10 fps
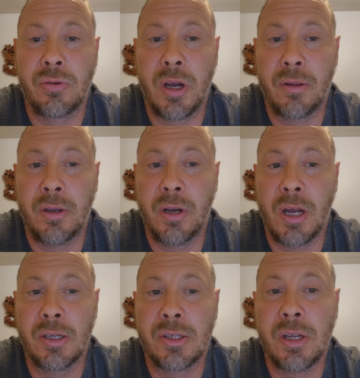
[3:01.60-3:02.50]
throughout the
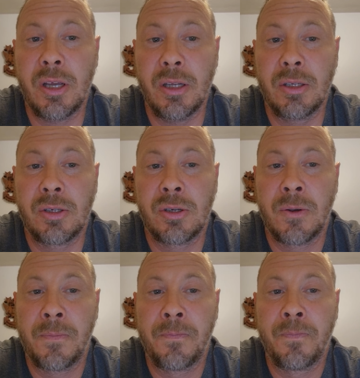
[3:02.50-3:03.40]
United States.
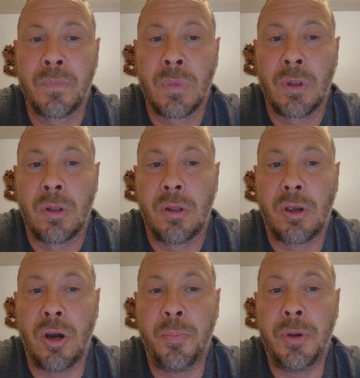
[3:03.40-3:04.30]
The
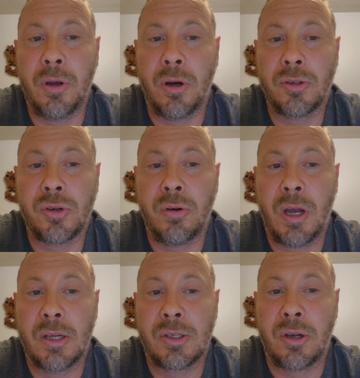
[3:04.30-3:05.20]
company also
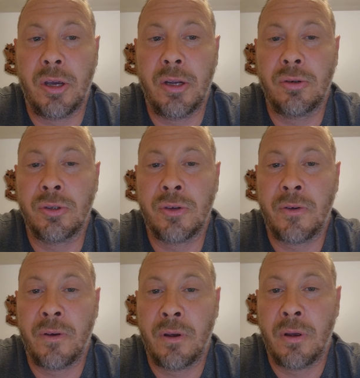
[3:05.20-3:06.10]
has titles
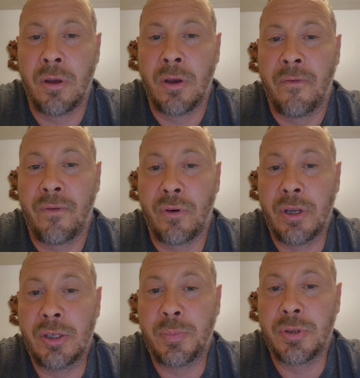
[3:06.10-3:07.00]
for
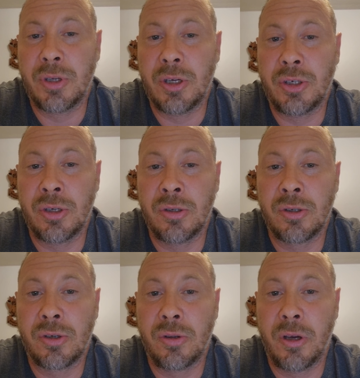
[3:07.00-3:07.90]
each position,
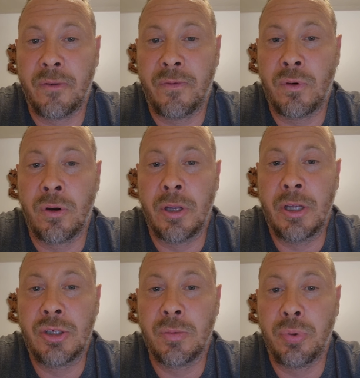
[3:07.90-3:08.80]
so therefore
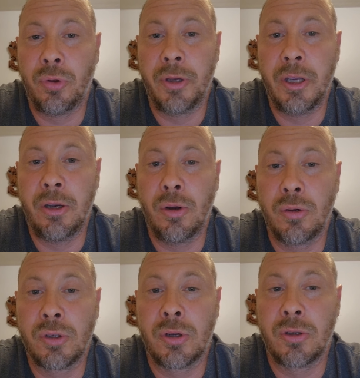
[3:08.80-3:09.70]
each employee
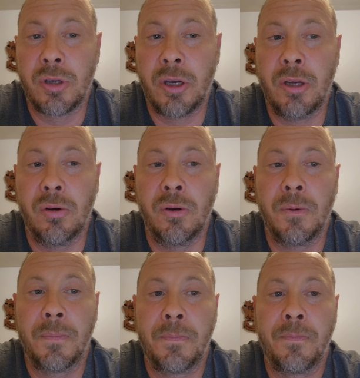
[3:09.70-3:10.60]
knows their title.
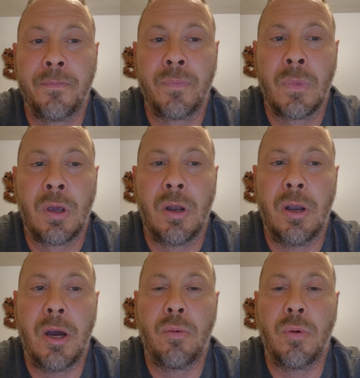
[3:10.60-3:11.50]

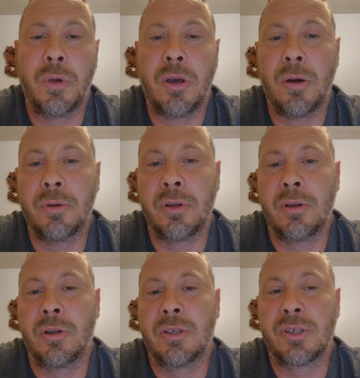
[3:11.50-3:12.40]
Now, when we come to
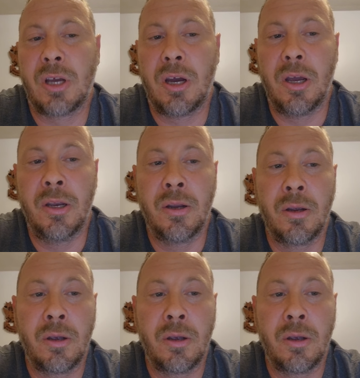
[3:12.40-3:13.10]
the design,